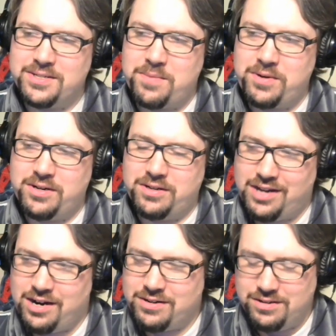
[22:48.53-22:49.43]
this up on the
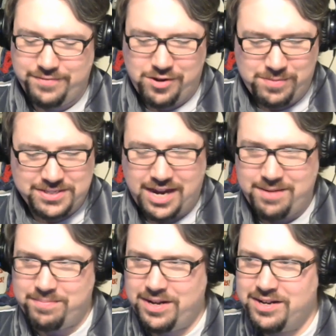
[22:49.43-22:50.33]
character development side.
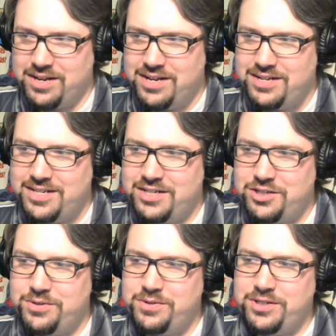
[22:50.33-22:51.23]
Or dislike.
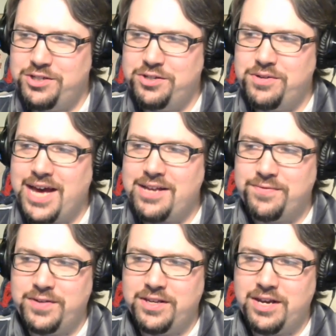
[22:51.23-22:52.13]
Did you did you
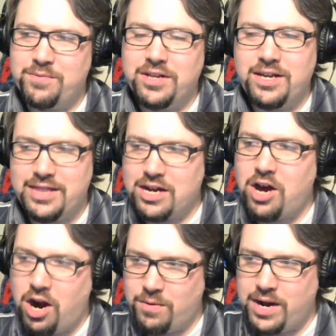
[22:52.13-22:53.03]
guys feel like when the
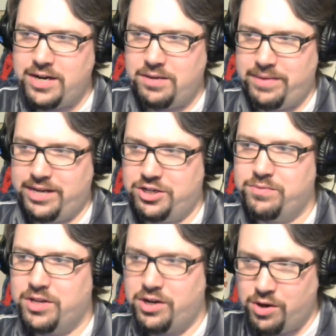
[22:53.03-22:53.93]
car ride you
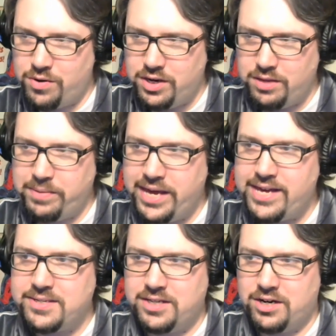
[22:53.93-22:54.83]
mentioned, where they're going to the
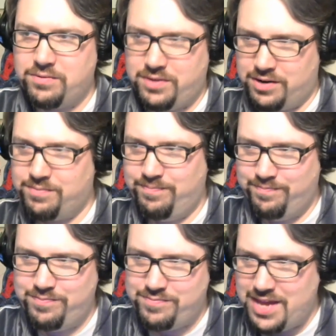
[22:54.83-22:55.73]
base and they're they're
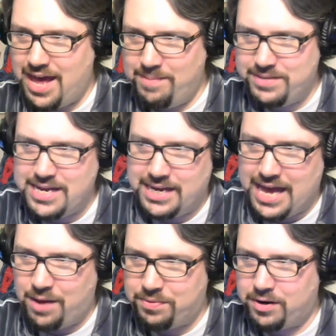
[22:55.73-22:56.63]
emptying
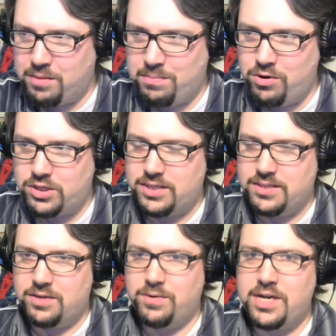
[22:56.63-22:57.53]
out their
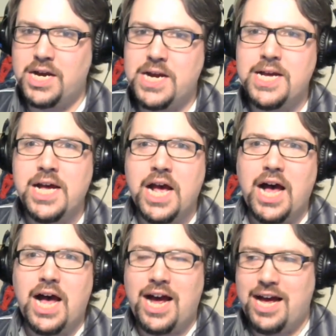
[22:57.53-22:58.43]
emotions and whatnot?
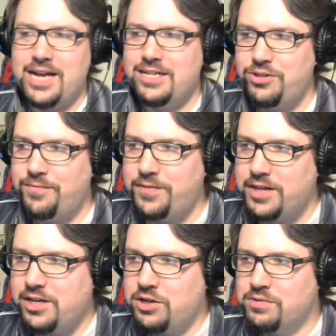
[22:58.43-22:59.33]
Uh, did you feel
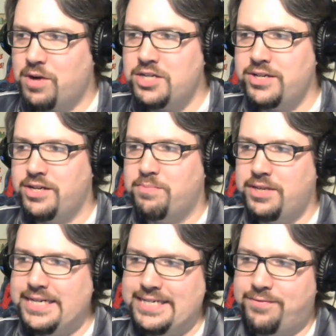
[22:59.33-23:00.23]
like you were watching a completely